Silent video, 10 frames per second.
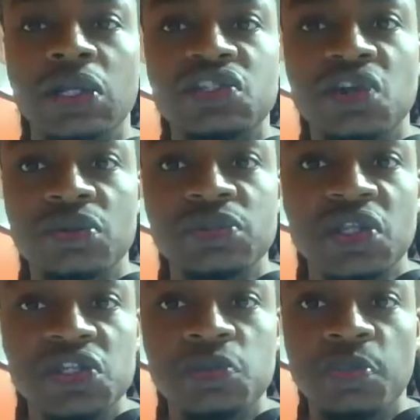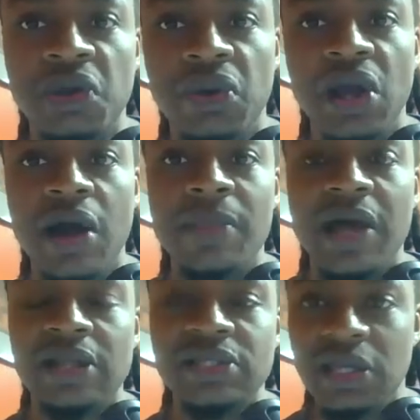terms of the spirit. I'm
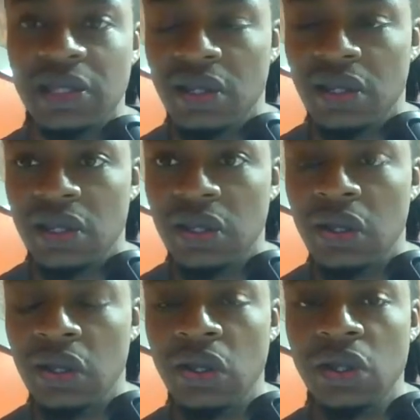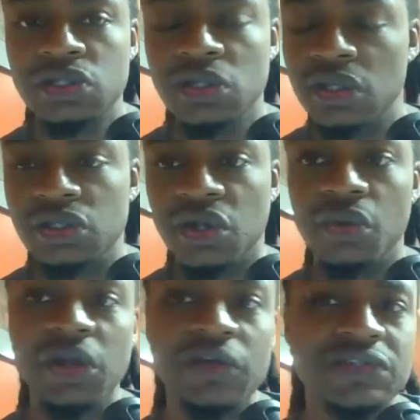not taking it to the degree
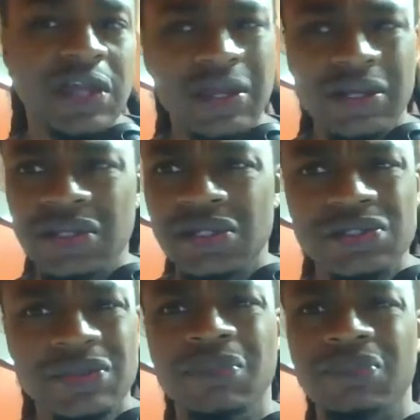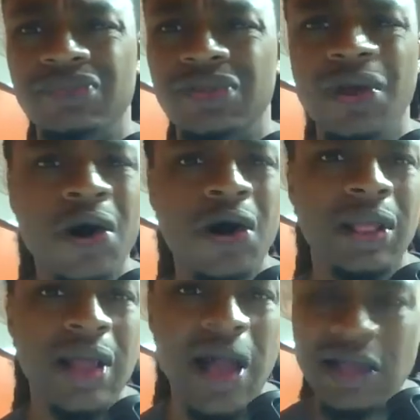of saying that there's some long
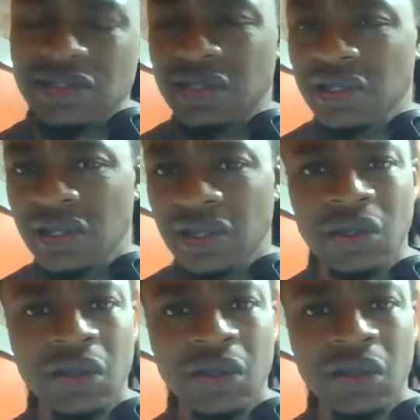lasting,